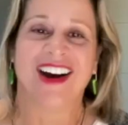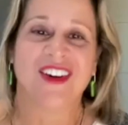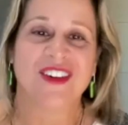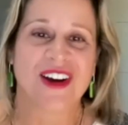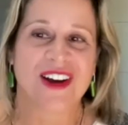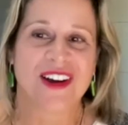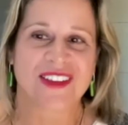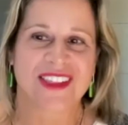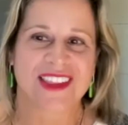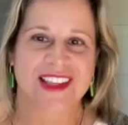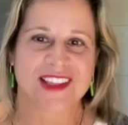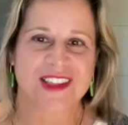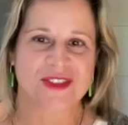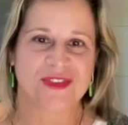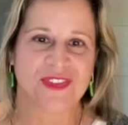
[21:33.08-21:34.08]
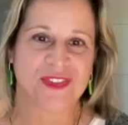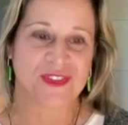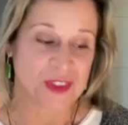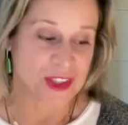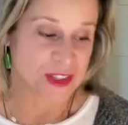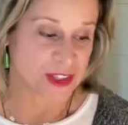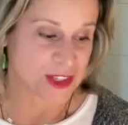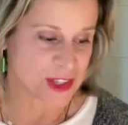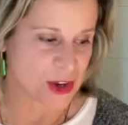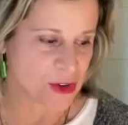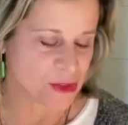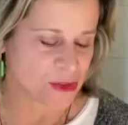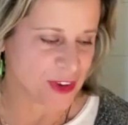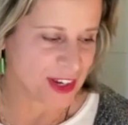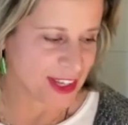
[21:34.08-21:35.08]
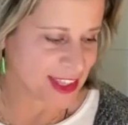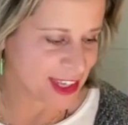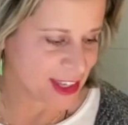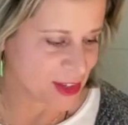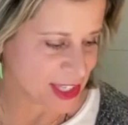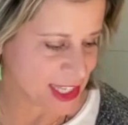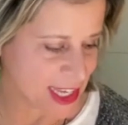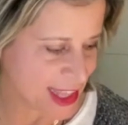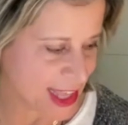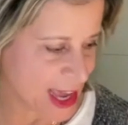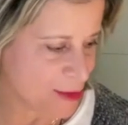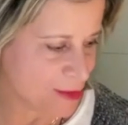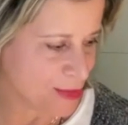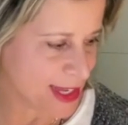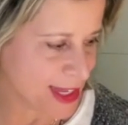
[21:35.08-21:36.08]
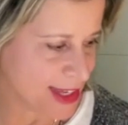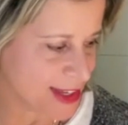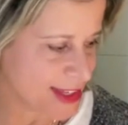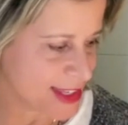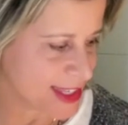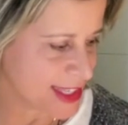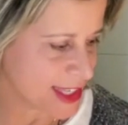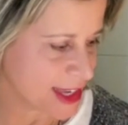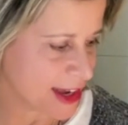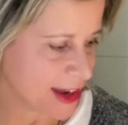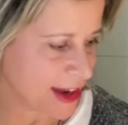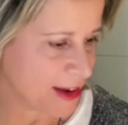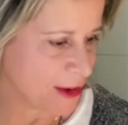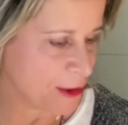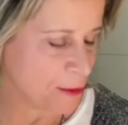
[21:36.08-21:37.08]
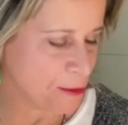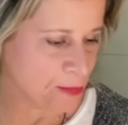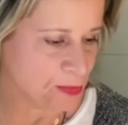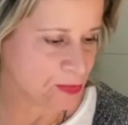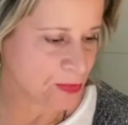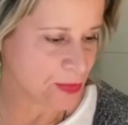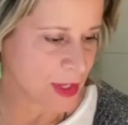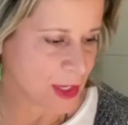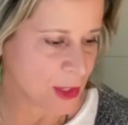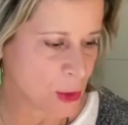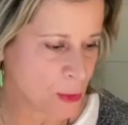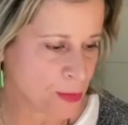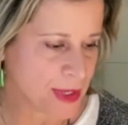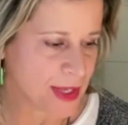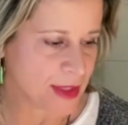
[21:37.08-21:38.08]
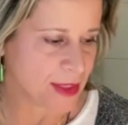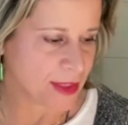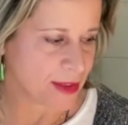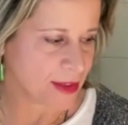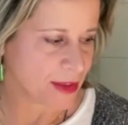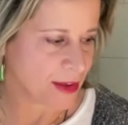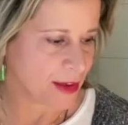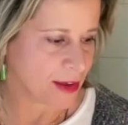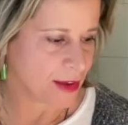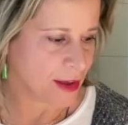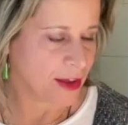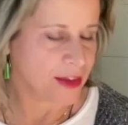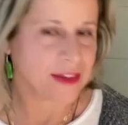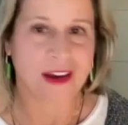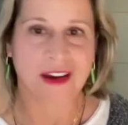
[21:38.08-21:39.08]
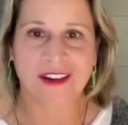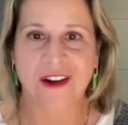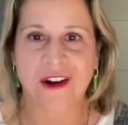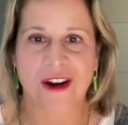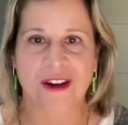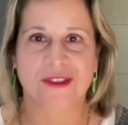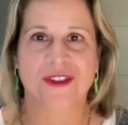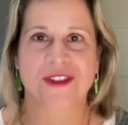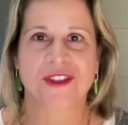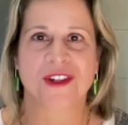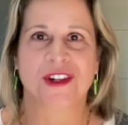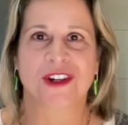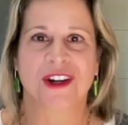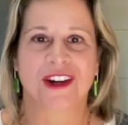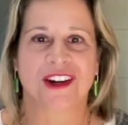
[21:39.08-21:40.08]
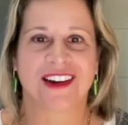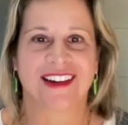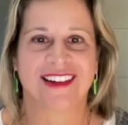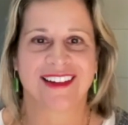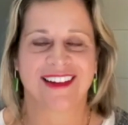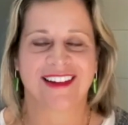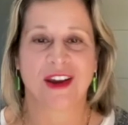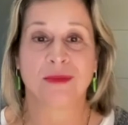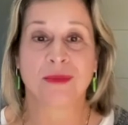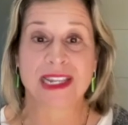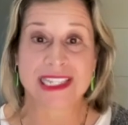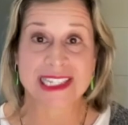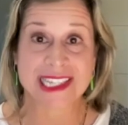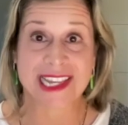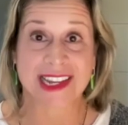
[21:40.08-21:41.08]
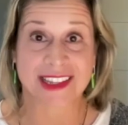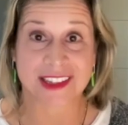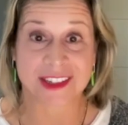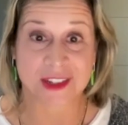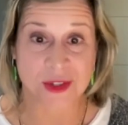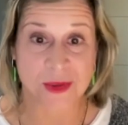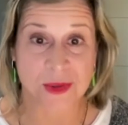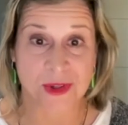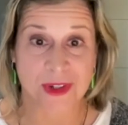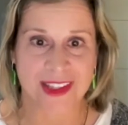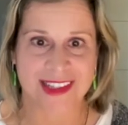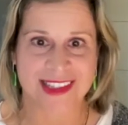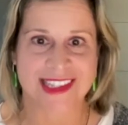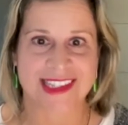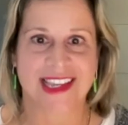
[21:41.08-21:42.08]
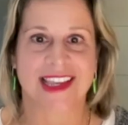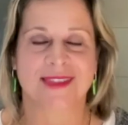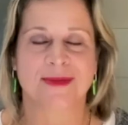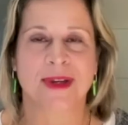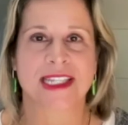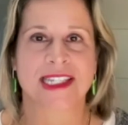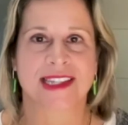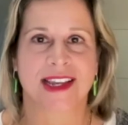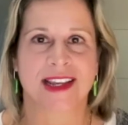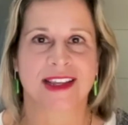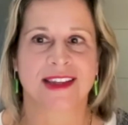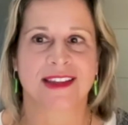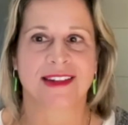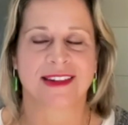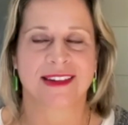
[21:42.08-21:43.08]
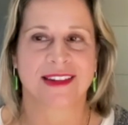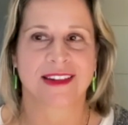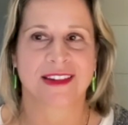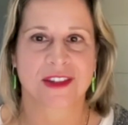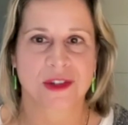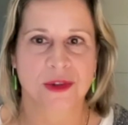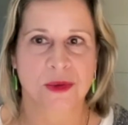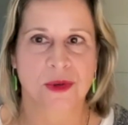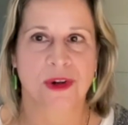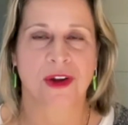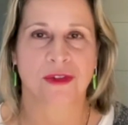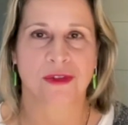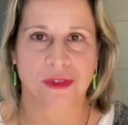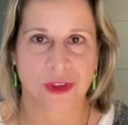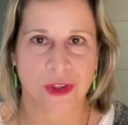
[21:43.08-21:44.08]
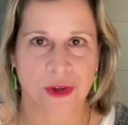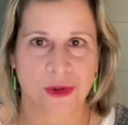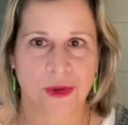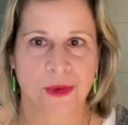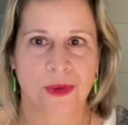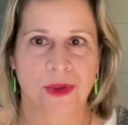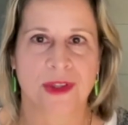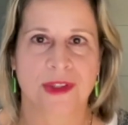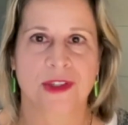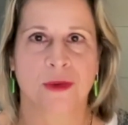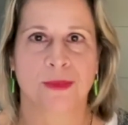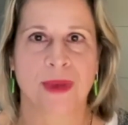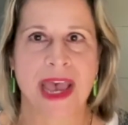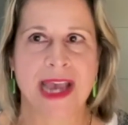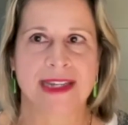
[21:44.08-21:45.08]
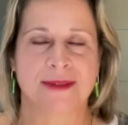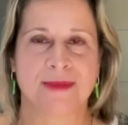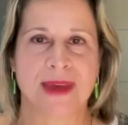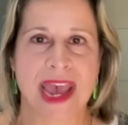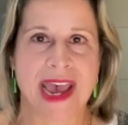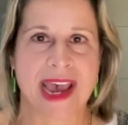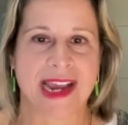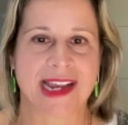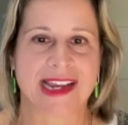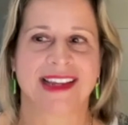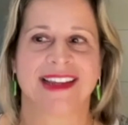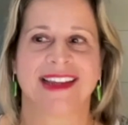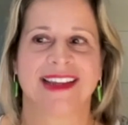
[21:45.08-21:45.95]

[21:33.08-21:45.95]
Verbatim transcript: well, it's it's so funny that you say that because um, you know being a young officer on my second tour, let's say my second tour of float, so back to back,